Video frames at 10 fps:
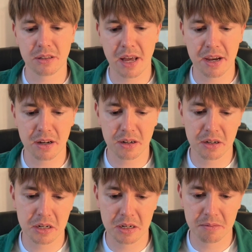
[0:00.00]
like
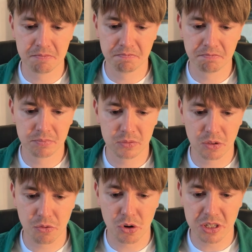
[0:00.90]

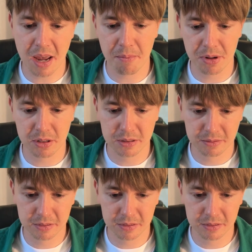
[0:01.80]
for example,